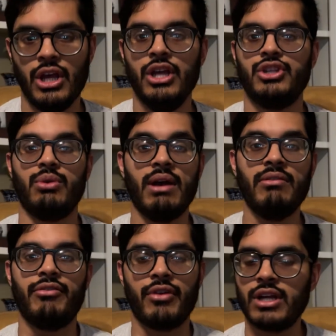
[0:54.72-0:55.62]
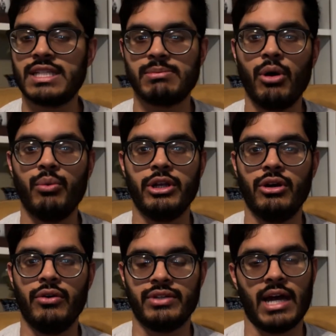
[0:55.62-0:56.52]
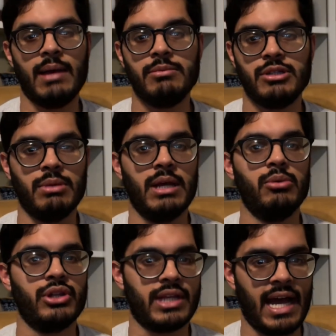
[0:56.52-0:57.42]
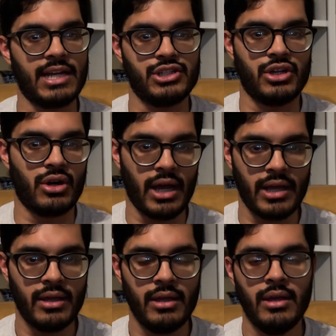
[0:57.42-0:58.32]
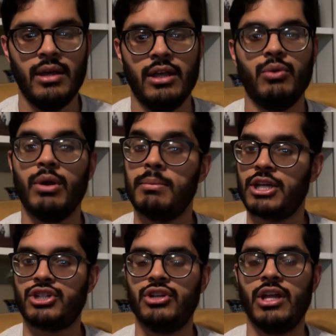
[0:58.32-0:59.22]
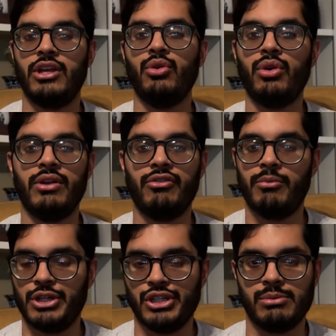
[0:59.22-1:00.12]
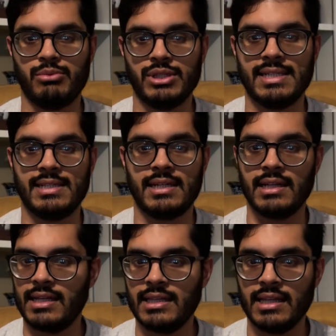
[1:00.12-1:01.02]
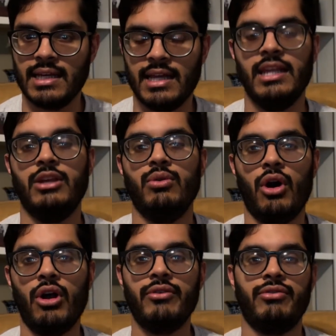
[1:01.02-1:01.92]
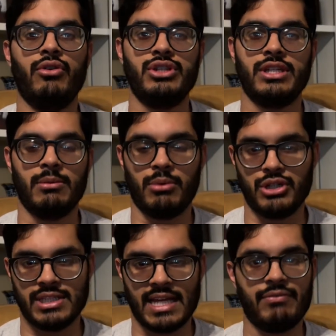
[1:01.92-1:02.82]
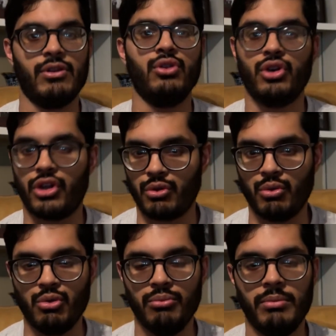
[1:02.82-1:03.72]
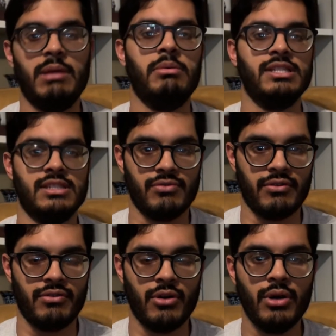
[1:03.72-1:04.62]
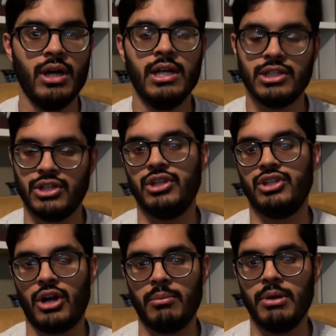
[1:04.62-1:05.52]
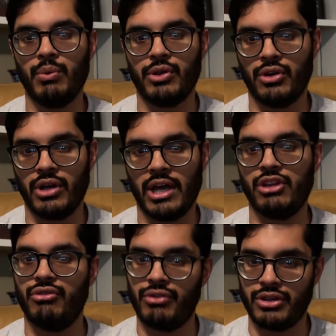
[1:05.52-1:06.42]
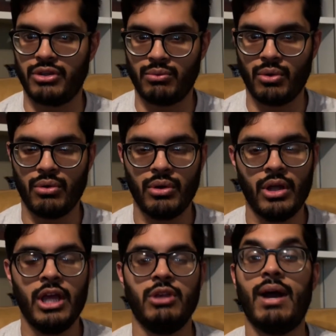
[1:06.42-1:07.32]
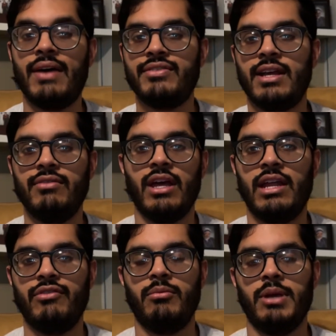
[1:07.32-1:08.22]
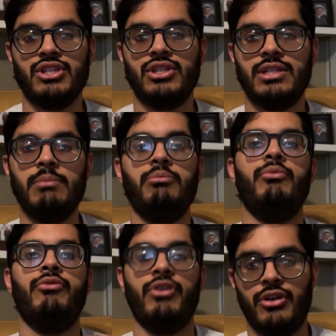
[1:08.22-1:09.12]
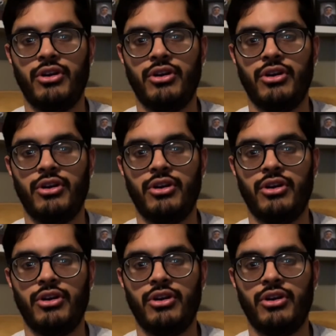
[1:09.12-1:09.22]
so you have a very small window of time to be able to catch their eye. You want to make sure that your information is presented cleanly and that you aren't forcing the person to have to look through many pieces info to determine whether or not you fit the role. You have to give that information to them very